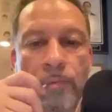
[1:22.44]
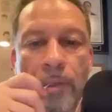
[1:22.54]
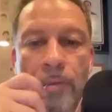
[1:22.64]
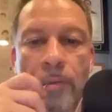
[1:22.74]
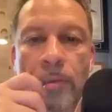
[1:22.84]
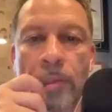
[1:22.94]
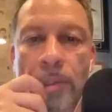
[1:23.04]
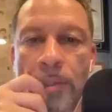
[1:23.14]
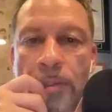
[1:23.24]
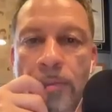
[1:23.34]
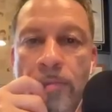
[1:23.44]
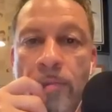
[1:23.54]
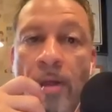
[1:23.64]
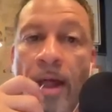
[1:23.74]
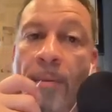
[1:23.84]

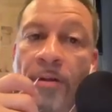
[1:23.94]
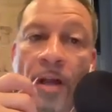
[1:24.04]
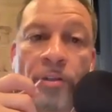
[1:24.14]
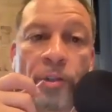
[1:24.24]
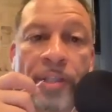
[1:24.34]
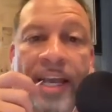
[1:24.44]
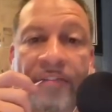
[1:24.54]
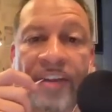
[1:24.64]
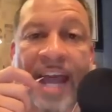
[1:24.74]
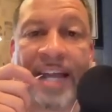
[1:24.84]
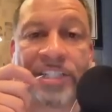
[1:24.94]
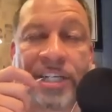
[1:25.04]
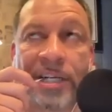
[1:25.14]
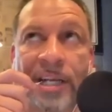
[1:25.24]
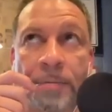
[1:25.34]
Yeah, but like, don't you think if an
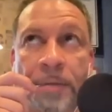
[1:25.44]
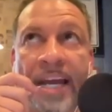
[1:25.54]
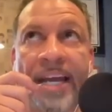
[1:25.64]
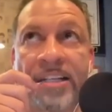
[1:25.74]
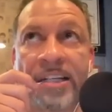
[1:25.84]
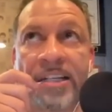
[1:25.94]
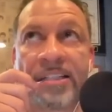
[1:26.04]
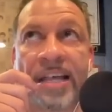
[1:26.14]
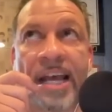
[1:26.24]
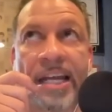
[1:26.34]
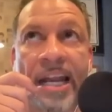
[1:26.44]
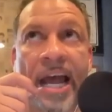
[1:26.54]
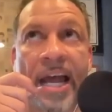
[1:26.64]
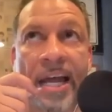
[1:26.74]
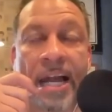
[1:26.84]
agent is saying
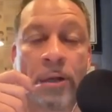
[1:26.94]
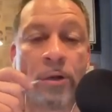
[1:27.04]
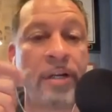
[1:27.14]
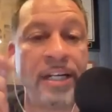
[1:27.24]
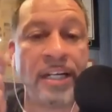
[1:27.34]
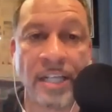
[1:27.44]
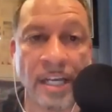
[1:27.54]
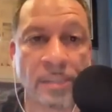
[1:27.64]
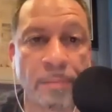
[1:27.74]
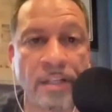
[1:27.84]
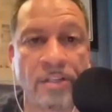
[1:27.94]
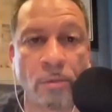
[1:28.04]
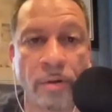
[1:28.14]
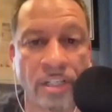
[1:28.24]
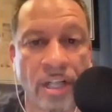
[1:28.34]
that? I don't know that he did speak
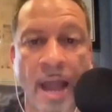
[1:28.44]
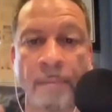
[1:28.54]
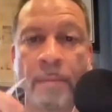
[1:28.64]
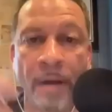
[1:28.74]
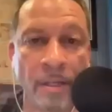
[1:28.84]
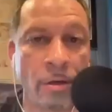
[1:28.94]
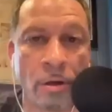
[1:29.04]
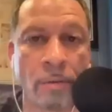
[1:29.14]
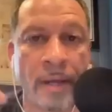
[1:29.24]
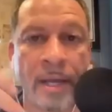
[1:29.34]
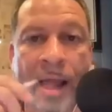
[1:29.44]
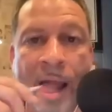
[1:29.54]
to Rich Kleiman, but you know what I mean?